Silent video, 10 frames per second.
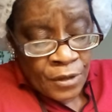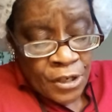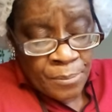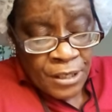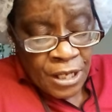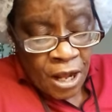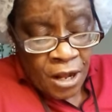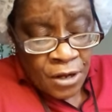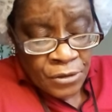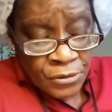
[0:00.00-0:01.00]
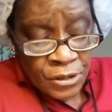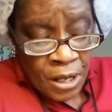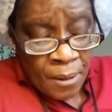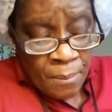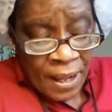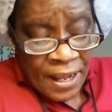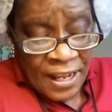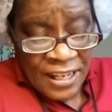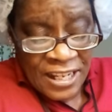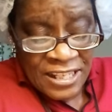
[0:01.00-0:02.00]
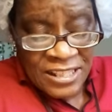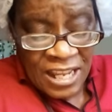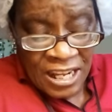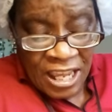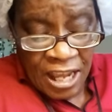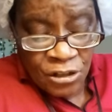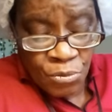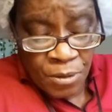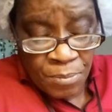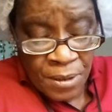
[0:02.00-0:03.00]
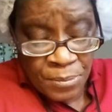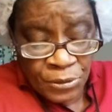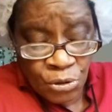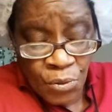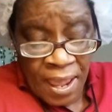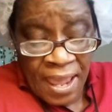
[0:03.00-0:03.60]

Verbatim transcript: could be caused by its encountering people to